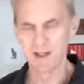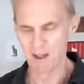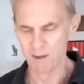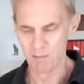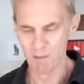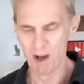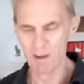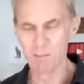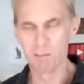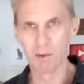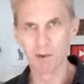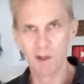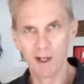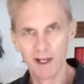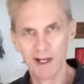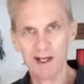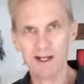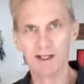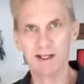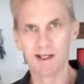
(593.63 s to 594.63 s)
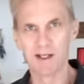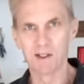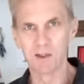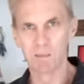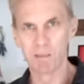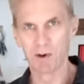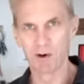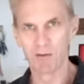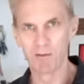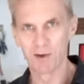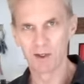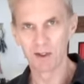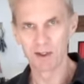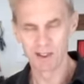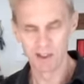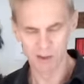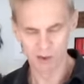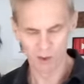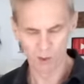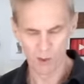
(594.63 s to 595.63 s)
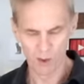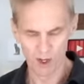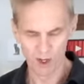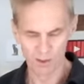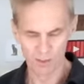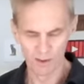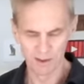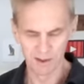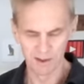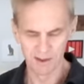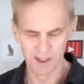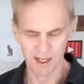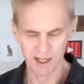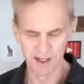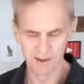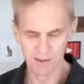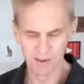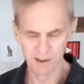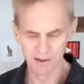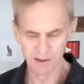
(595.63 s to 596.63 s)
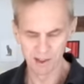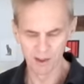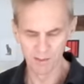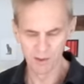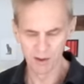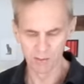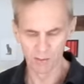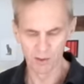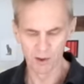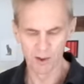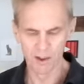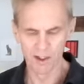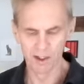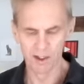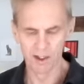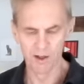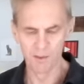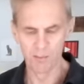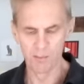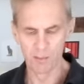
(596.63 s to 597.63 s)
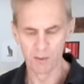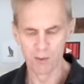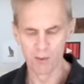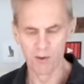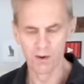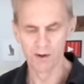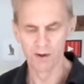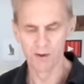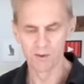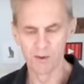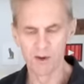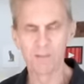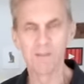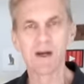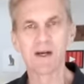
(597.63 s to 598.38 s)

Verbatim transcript: that my blade is perfectly square with the table. That's going to be really important. You want to